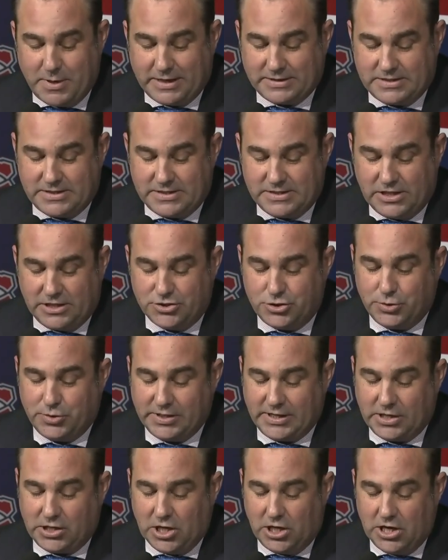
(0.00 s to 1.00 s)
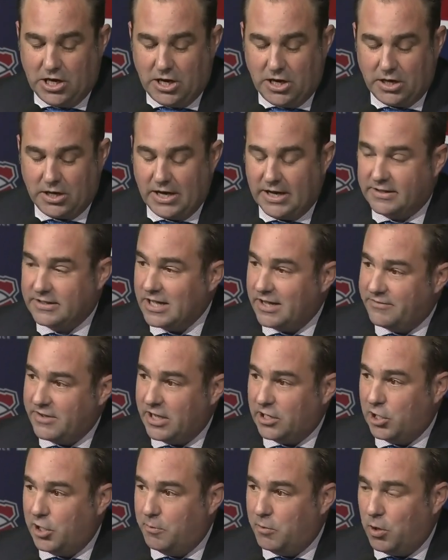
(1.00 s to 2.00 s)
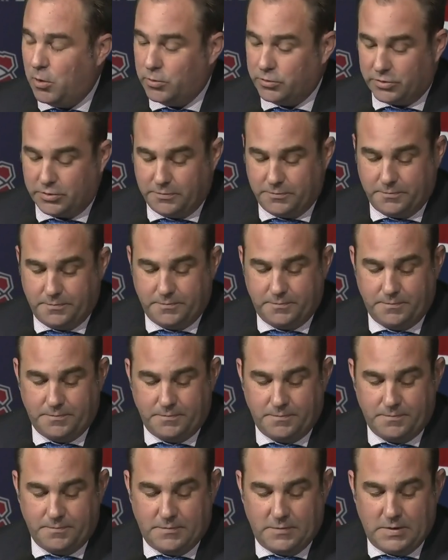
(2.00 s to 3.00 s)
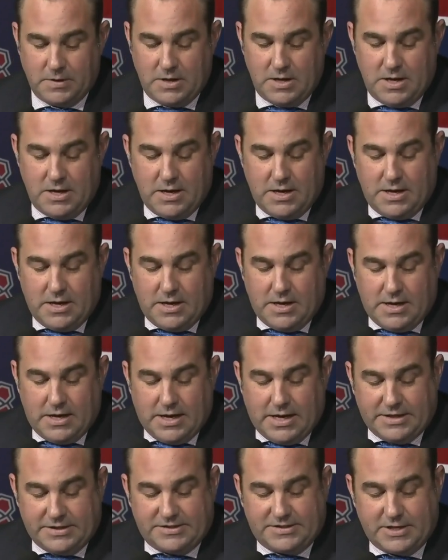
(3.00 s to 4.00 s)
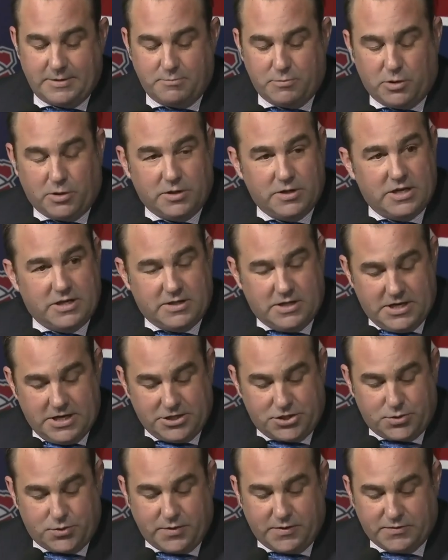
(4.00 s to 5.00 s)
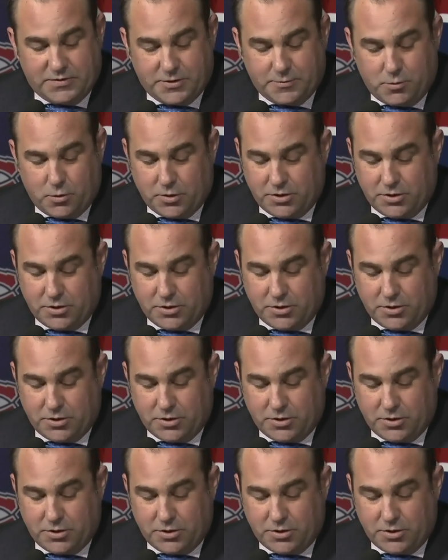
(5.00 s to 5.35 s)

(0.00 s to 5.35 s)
He had generations of hockey lovers vibrate through generations